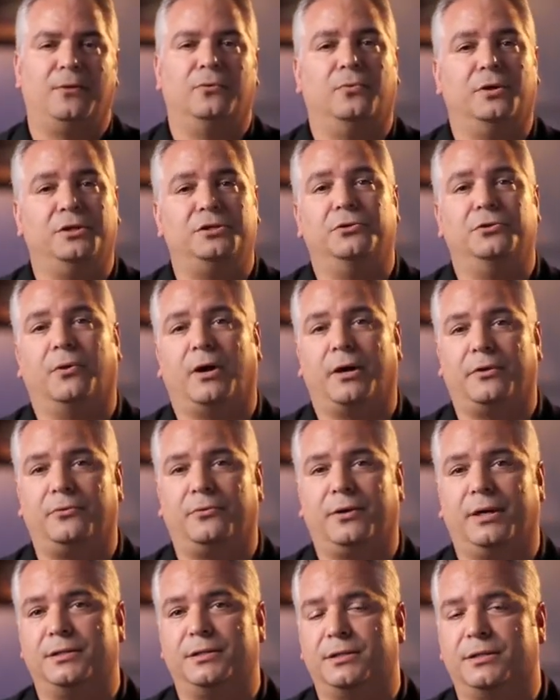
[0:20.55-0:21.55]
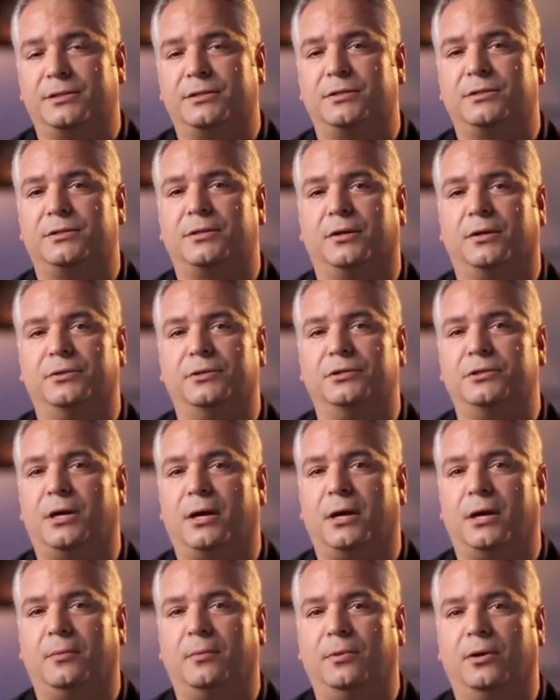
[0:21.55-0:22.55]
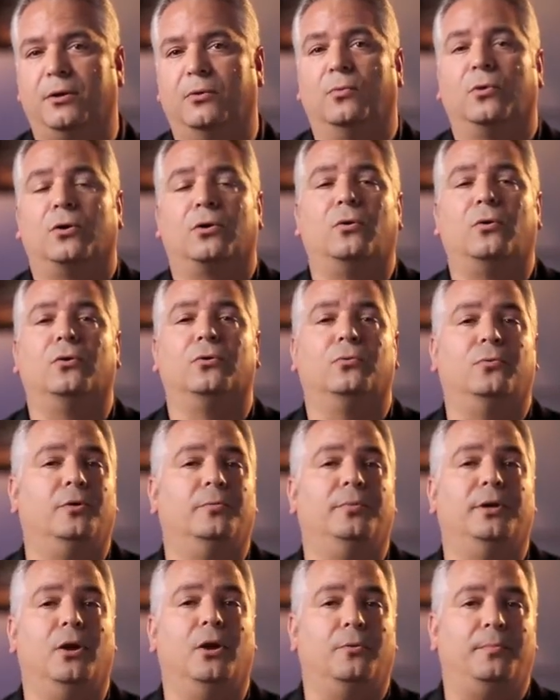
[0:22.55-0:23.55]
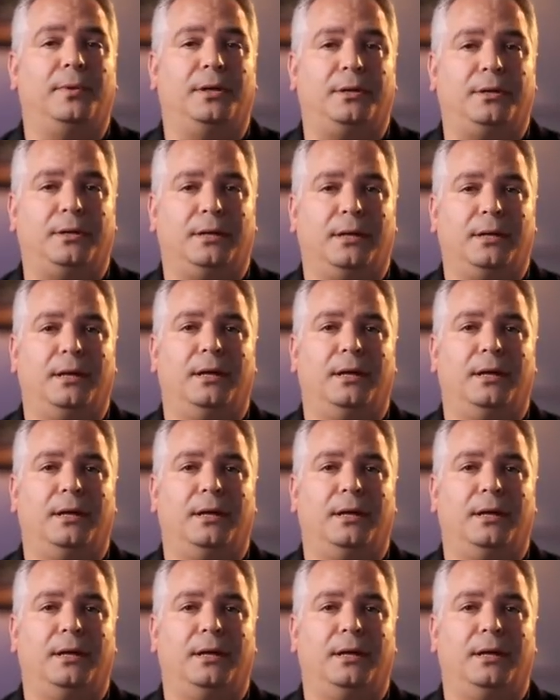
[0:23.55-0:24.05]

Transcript: Once you authorize us to start the job, a work order will be opened